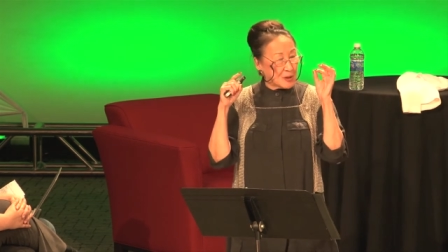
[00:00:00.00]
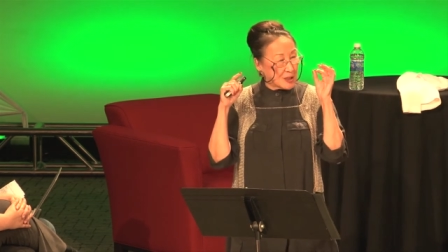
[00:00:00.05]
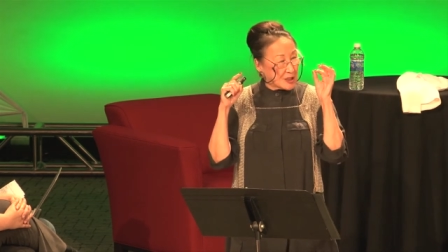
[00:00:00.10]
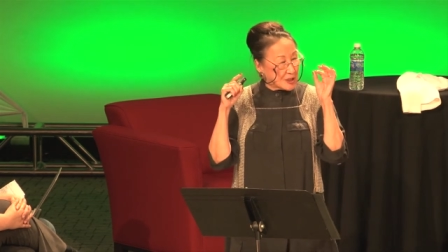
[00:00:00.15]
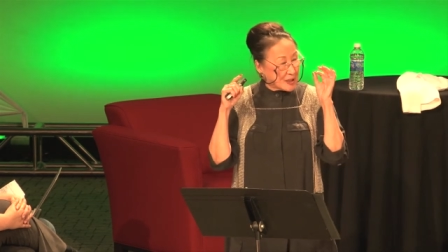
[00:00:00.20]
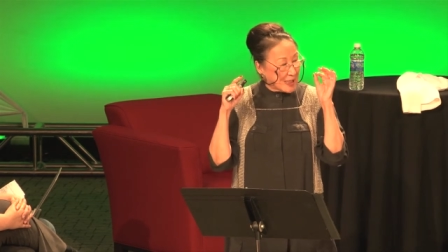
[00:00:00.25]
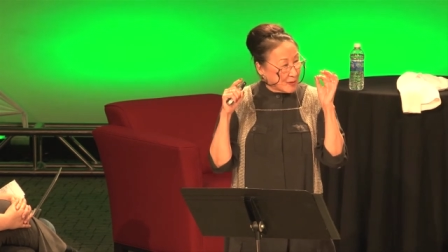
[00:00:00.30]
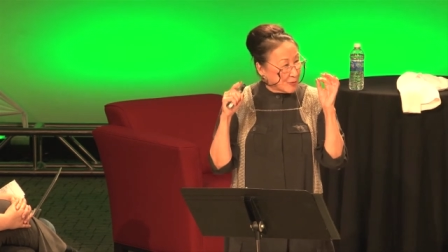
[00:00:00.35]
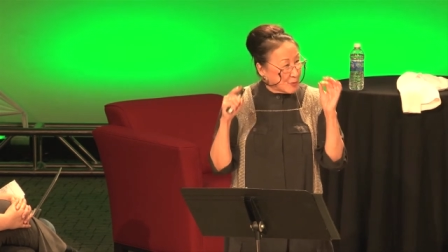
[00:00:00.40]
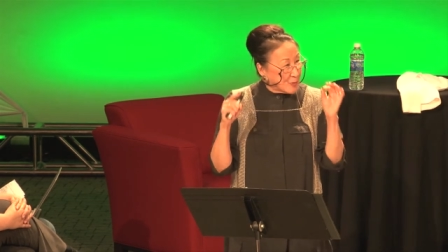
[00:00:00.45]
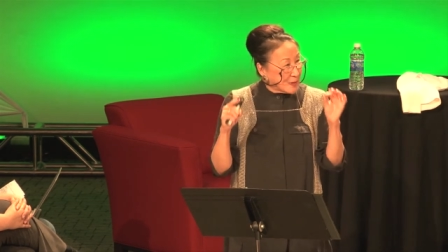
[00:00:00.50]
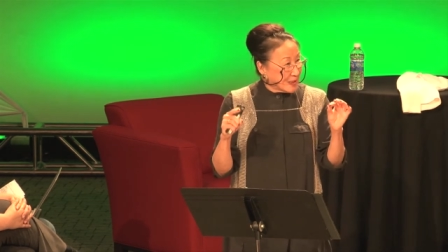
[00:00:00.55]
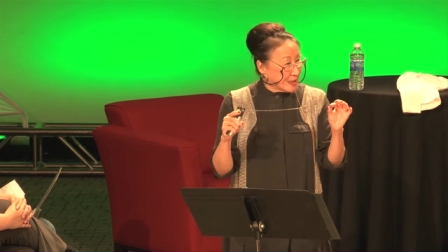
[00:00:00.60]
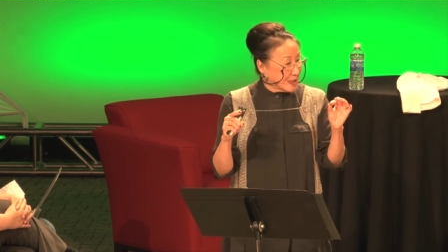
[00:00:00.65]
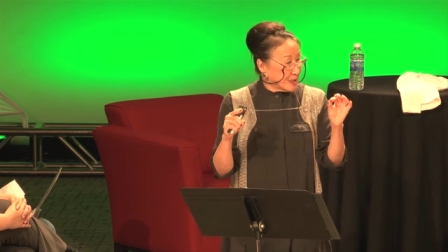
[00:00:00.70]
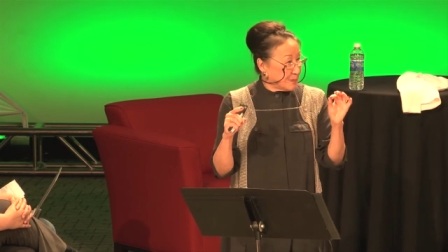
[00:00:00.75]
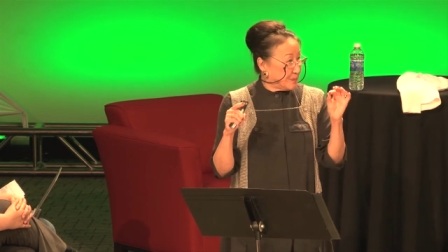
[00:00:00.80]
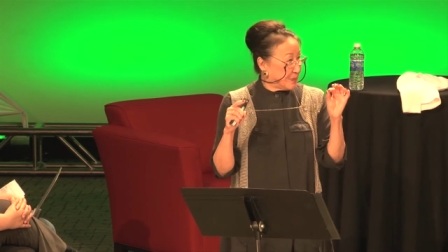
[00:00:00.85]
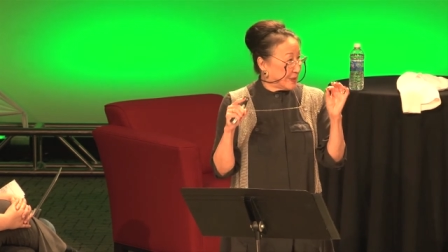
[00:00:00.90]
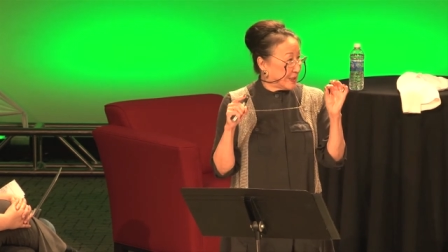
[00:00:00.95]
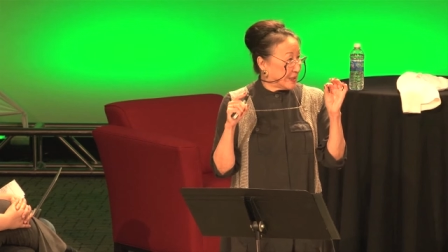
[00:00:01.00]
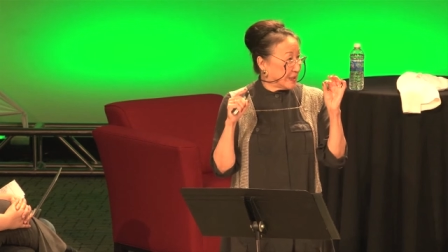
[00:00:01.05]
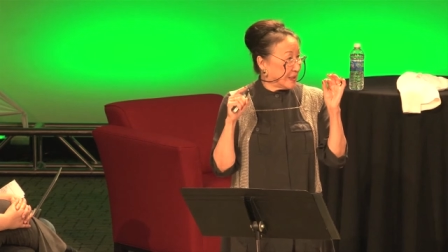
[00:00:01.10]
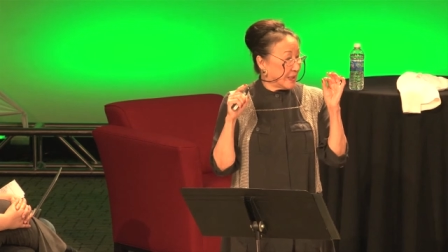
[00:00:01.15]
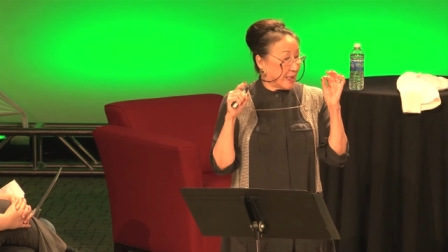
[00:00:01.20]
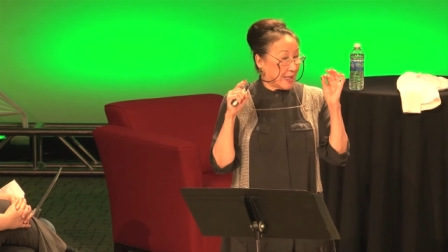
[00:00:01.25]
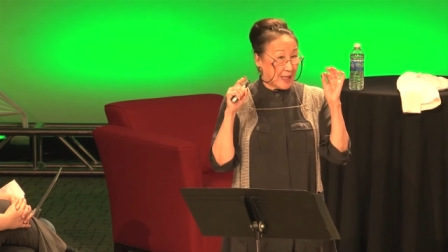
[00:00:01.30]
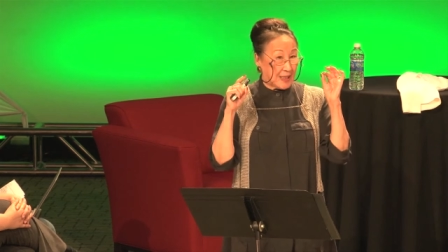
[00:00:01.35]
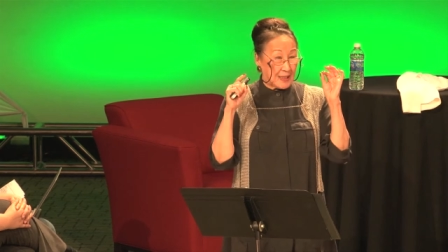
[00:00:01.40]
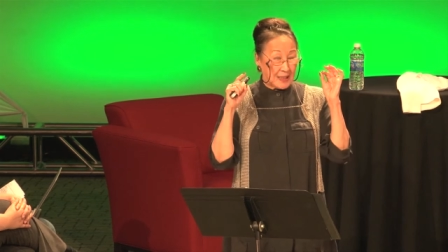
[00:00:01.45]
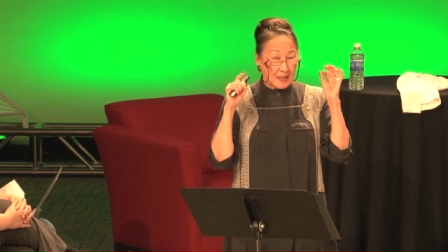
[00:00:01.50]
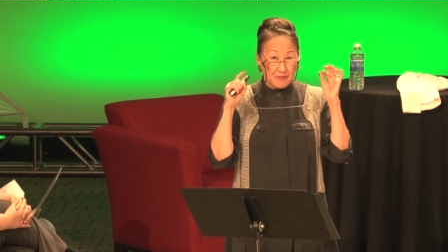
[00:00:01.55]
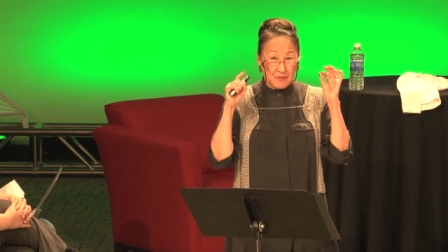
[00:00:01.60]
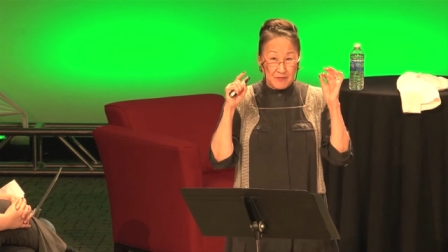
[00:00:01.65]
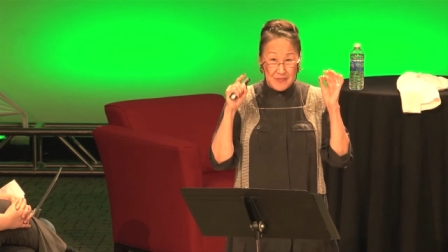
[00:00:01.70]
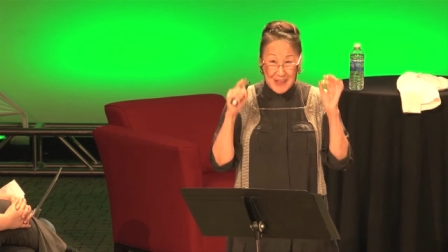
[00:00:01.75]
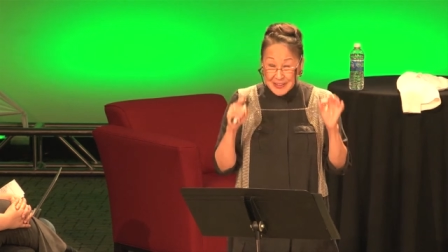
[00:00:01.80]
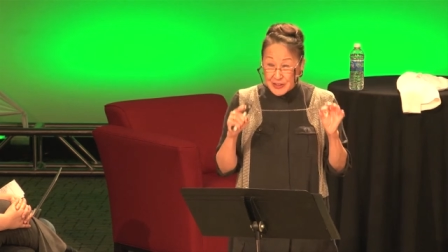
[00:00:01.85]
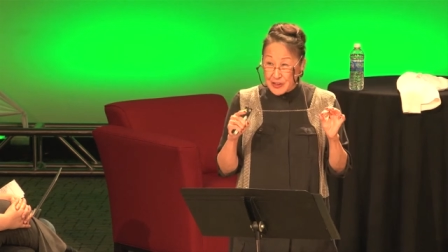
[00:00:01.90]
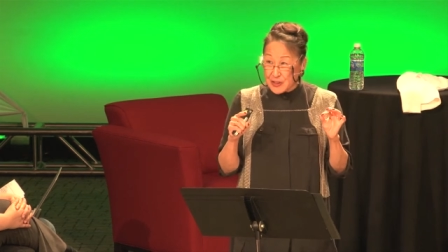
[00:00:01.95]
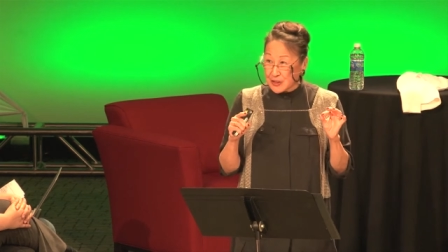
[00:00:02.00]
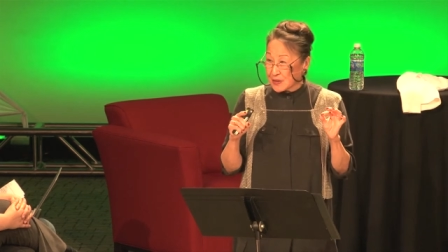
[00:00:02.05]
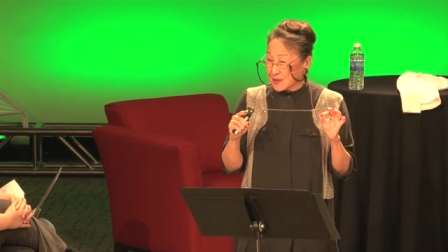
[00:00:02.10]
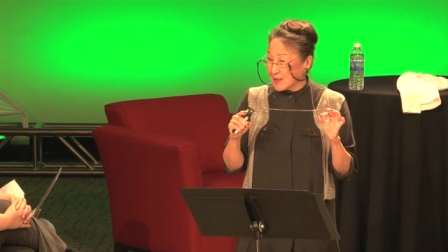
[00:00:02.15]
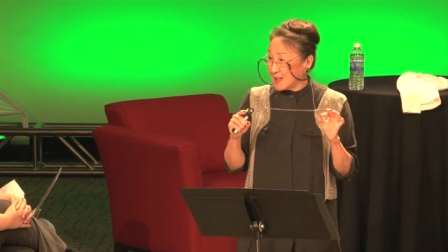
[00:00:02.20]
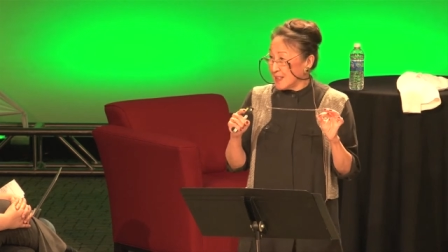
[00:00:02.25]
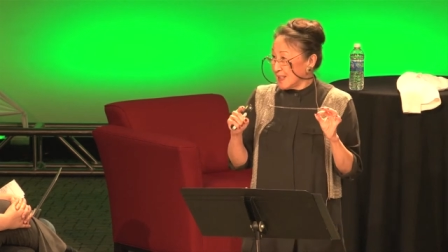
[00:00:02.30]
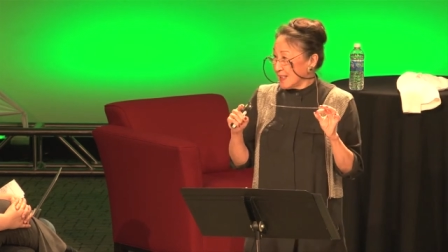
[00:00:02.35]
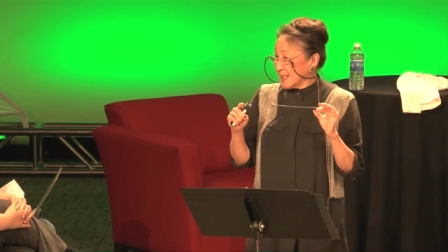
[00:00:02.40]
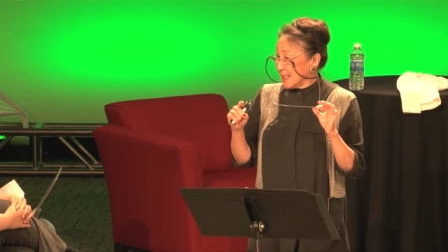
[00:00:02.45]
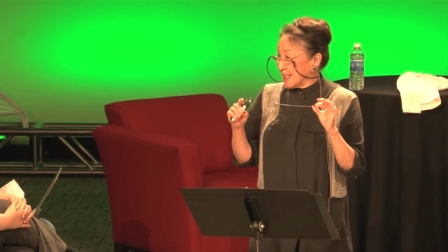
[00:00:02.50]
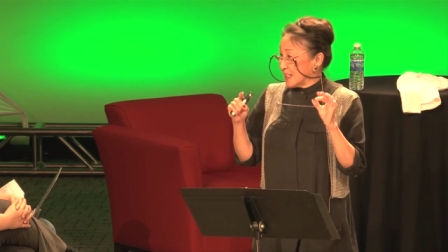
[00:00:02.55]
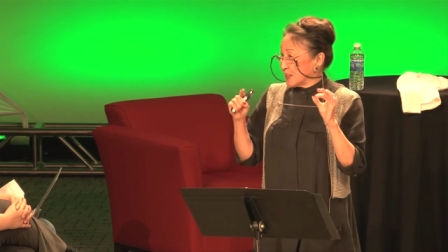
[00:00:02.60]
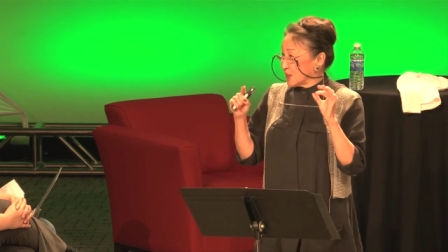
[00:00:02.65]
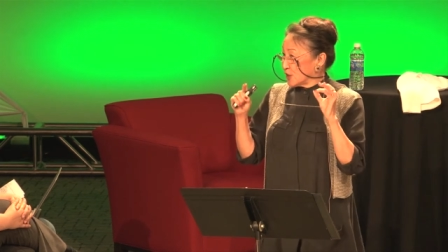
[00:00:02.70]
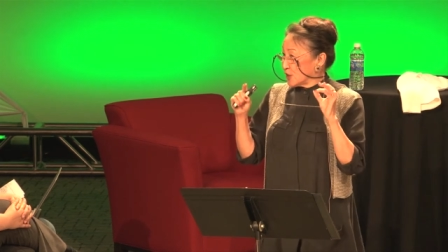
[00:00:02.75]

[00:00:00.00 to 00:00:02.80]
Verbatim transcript: can really be a venture into